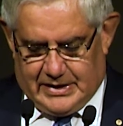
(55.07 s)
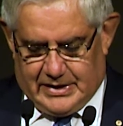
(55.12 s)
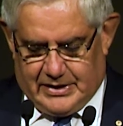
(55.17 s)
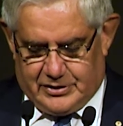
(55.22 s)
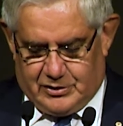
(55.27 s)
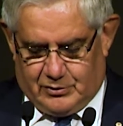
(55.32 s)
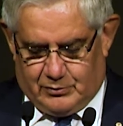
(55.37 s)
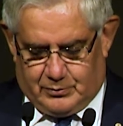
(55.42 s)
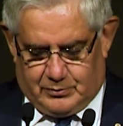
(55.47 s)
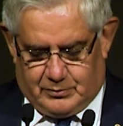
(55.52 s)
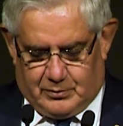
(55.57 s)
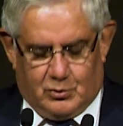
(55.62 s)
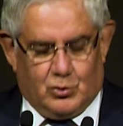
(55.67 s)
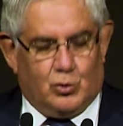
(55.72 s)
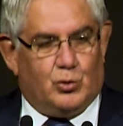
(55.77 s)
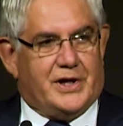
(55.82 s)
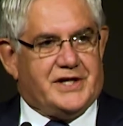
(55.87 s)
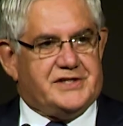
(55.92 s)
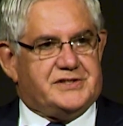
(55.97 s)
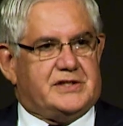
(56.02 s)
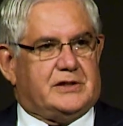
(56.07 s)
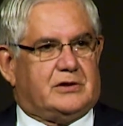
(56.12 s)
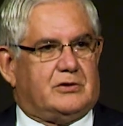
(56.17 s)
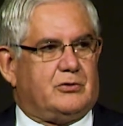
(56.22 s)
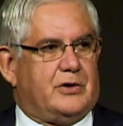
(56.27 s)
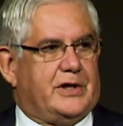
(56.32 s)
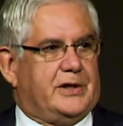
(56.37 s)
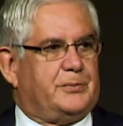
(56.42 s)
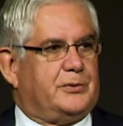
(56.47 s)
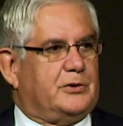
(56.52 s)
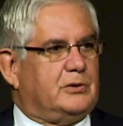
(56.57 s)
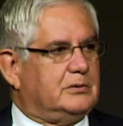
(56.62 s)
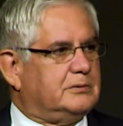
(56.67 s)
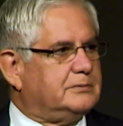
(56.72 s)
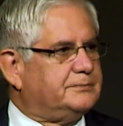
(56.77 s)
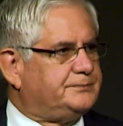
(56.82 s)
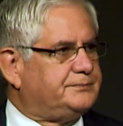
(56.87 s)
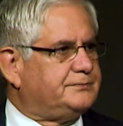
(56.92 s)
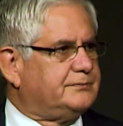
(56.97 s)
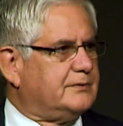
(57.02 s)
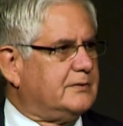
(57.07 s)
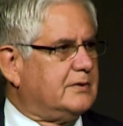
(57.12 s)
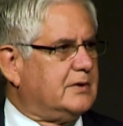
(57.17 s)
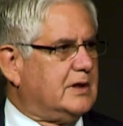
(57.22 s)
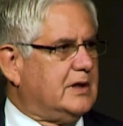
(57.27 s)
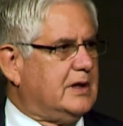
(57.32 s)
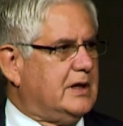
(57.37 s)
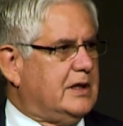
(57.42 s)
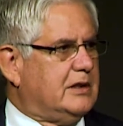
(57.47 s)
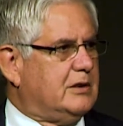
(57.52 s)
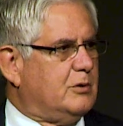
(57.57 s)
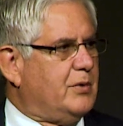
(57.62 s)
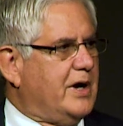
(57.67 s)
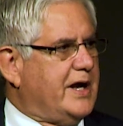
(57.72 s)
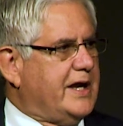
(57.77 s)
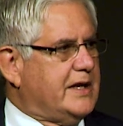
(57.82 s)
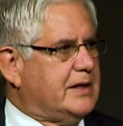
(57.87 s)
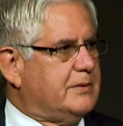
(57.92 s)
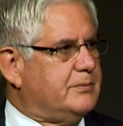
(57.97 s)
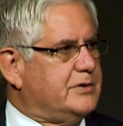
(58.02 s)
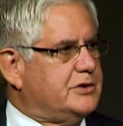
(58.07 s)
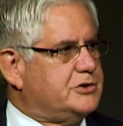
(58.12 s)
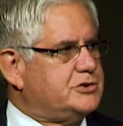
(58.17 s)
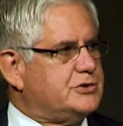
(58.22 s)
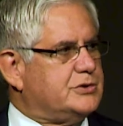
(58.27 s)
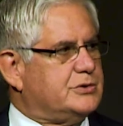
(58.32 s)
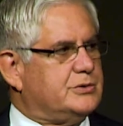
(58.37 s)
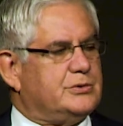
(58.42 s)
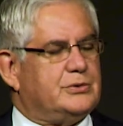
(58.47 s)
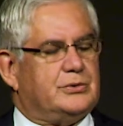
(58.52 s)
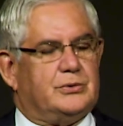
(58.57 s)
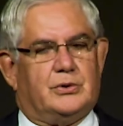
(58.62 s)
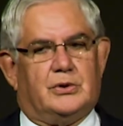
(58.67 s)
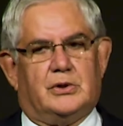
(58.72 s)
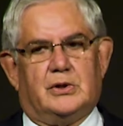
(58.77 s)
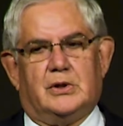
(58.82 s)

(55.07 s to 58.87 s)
You're always incredible in the way in which you